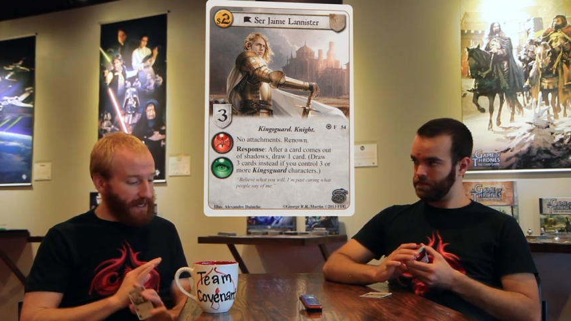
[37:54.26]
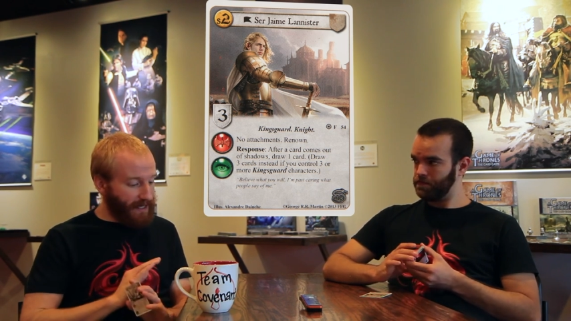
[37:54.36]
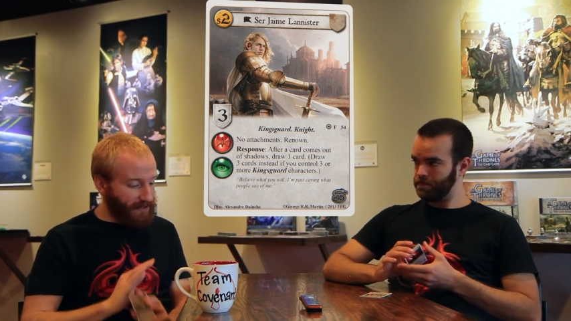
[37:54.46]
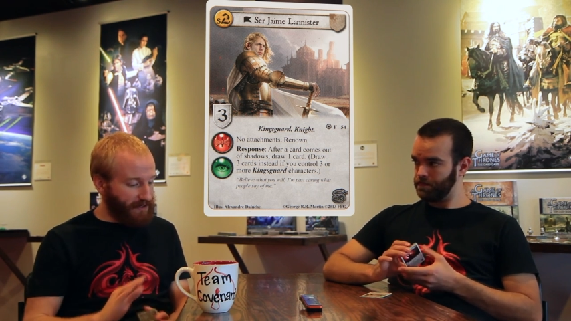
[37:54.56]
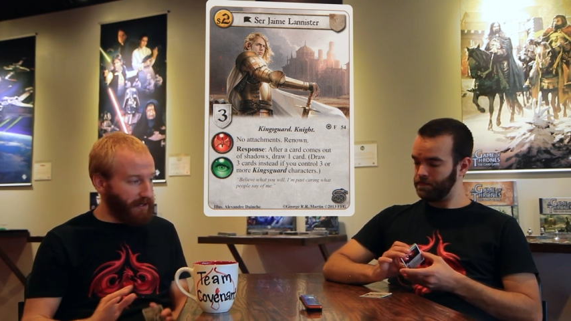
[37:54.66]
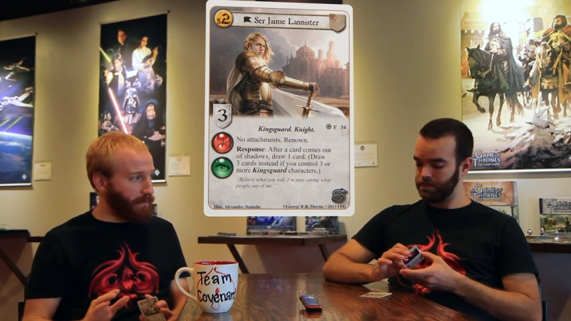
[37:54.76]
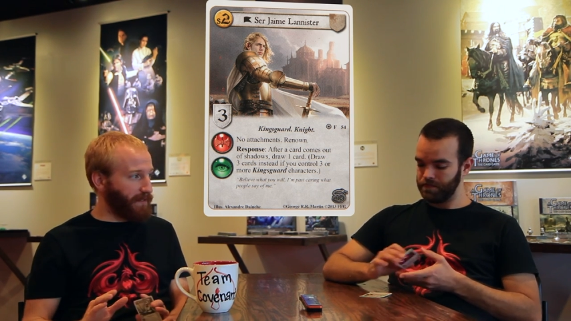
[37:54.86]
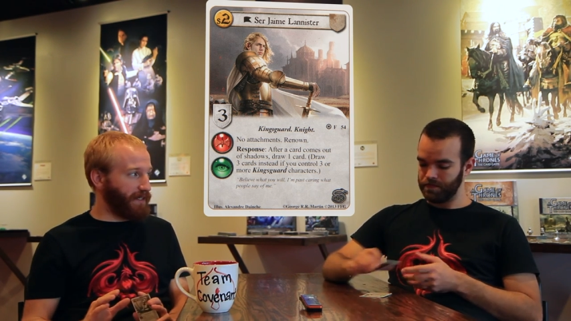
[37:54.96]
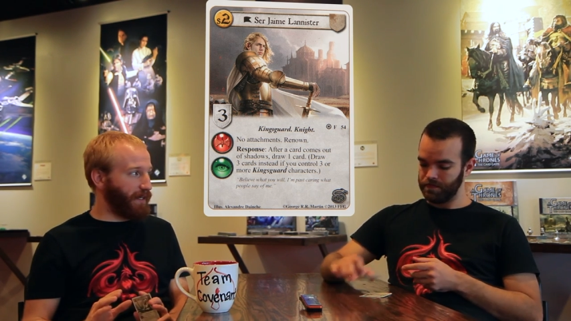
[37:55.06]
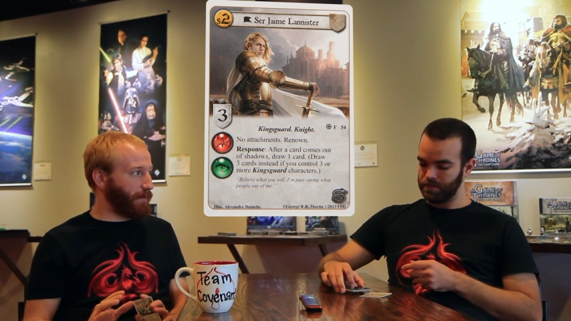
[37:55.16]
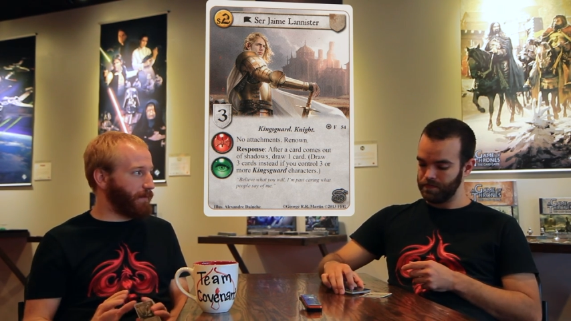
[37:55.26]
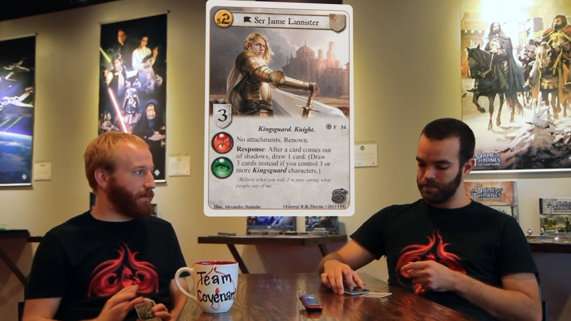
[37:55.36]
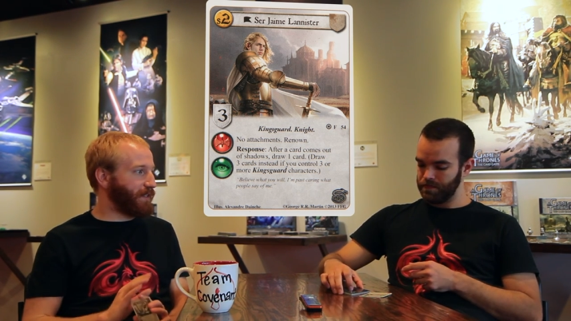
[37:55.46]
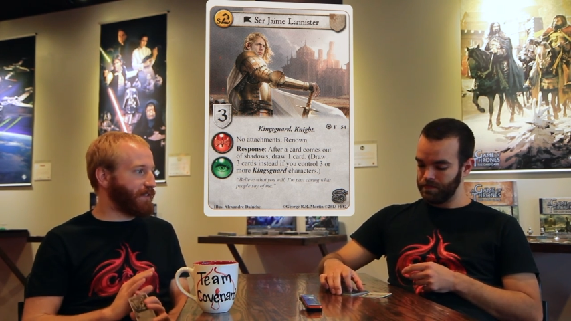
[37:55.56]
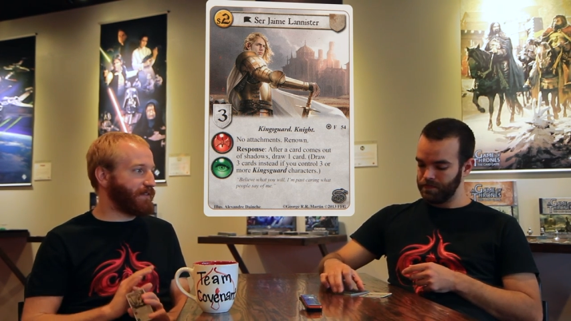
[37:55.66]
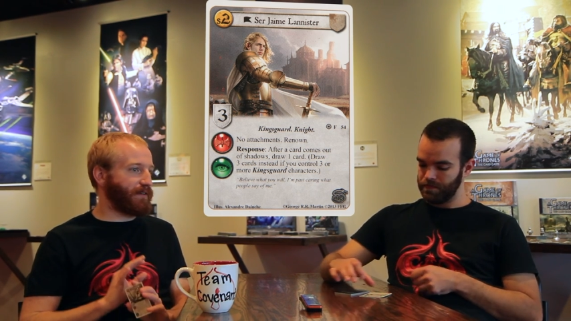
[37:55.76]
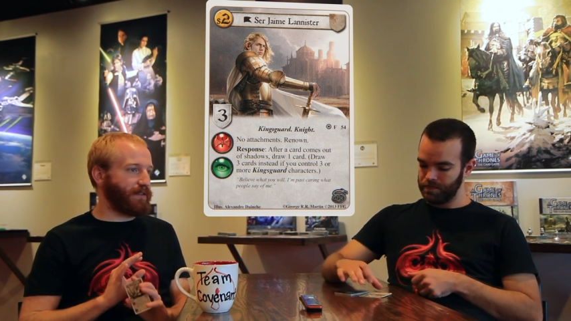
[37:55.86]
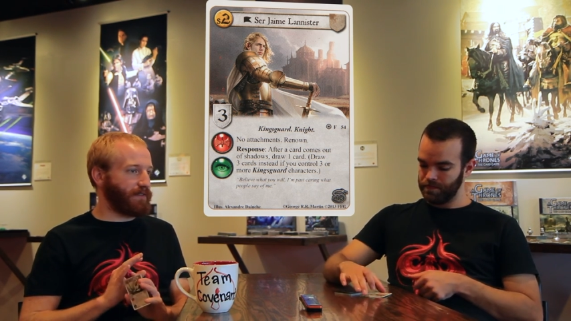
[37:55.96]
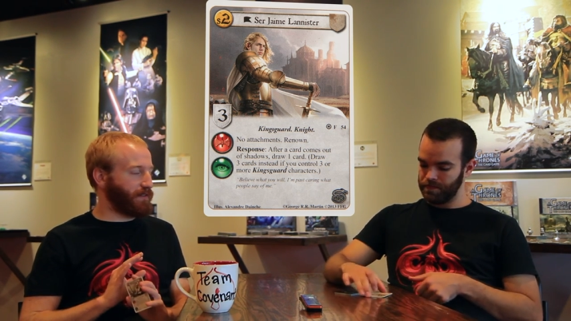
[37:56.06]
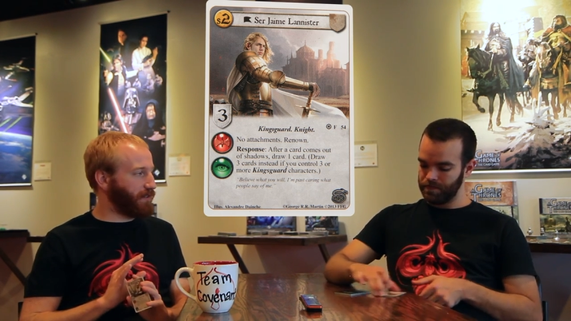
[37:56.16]
Speaker 1: he just opens it up. I mean, this card
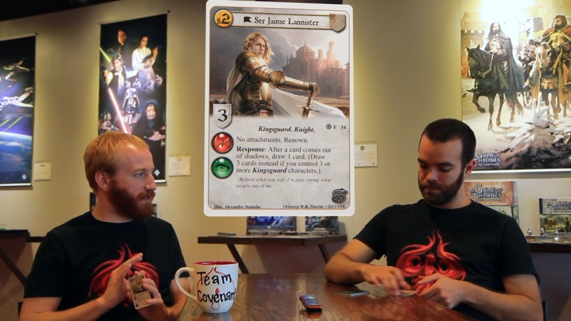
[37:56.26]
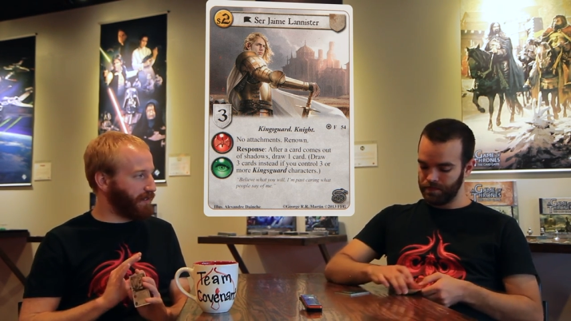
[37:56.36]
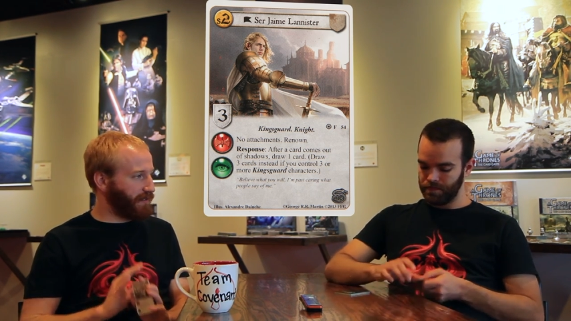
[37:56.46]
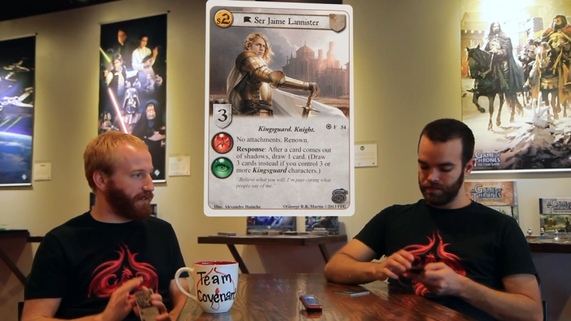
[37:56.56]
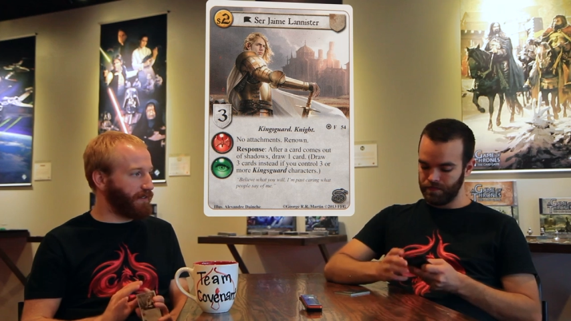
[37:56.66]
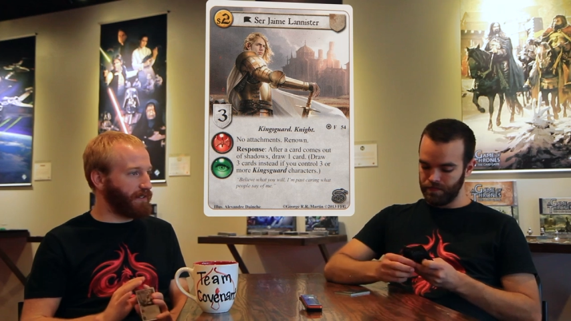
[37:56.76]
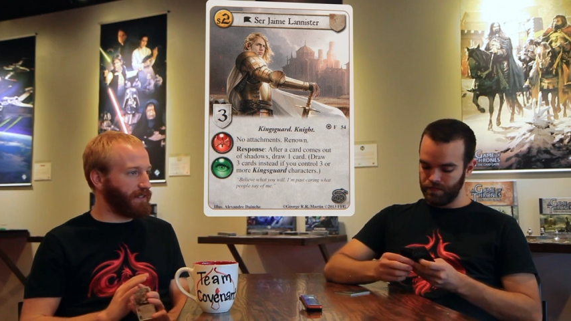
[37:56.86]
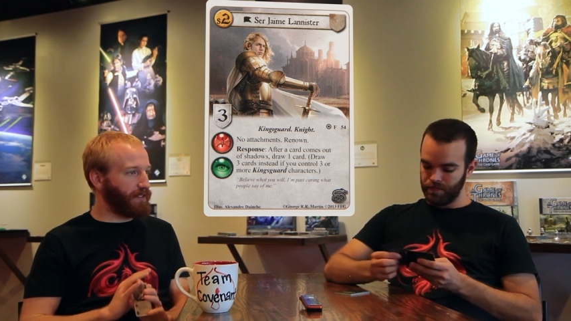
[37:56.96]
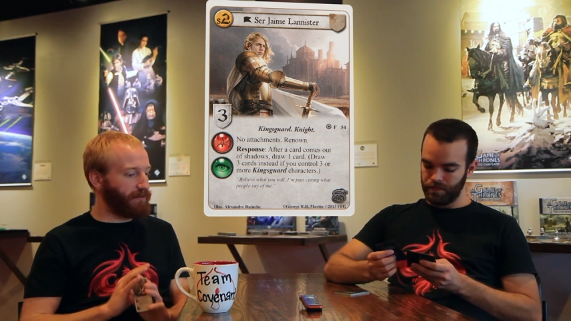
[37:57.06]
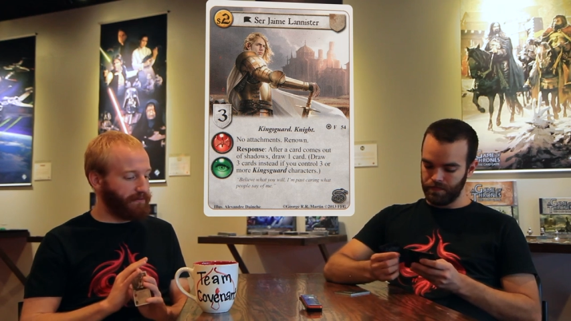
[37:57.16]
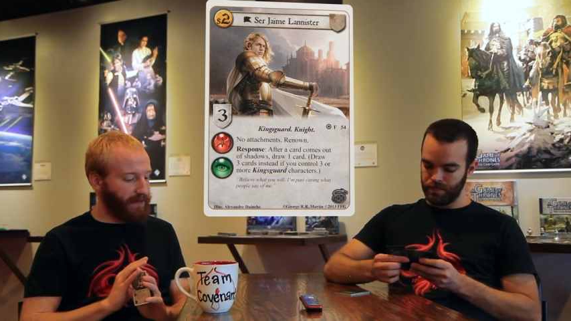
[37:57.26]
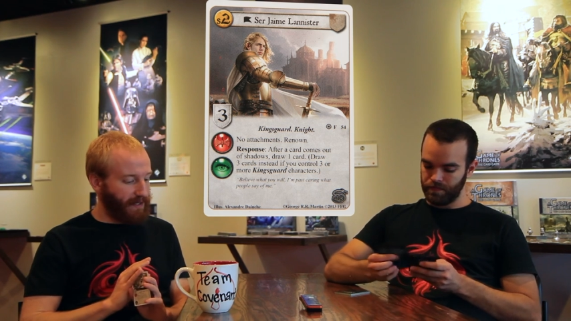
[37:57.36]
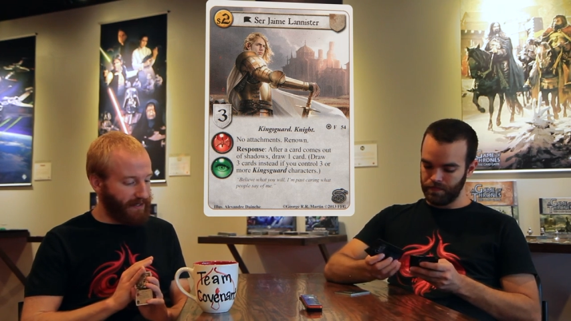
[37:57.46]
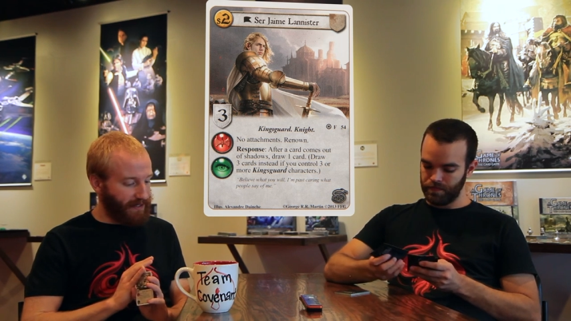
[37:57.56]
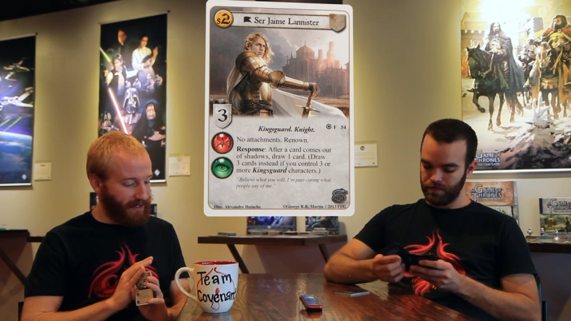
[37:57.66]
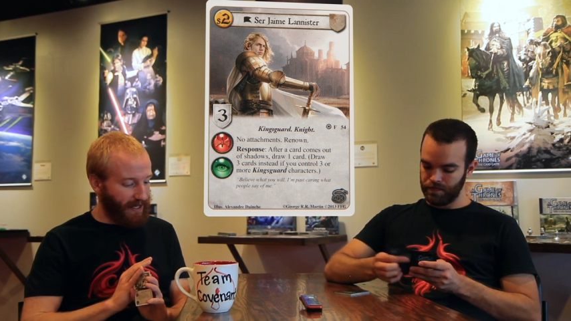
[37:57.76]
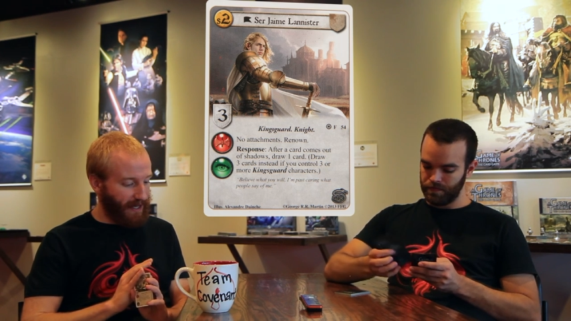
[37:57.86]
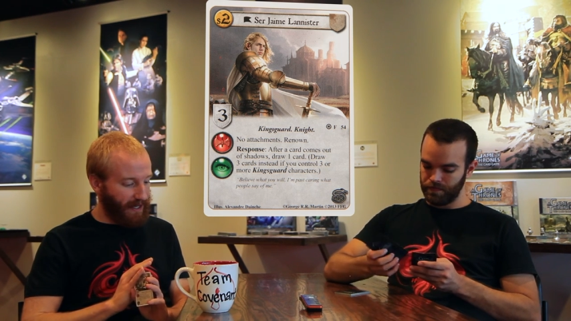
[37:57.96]
is just good. You'll find it in.